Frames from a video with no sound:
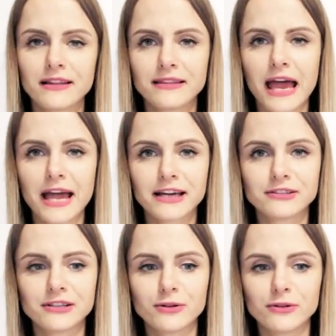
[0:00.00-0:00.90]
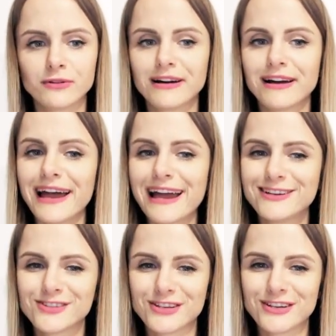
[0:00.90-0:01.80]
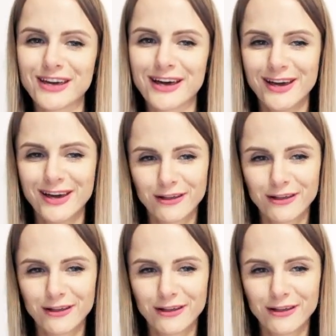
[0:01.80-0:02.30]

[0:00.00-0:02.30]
technical engineer.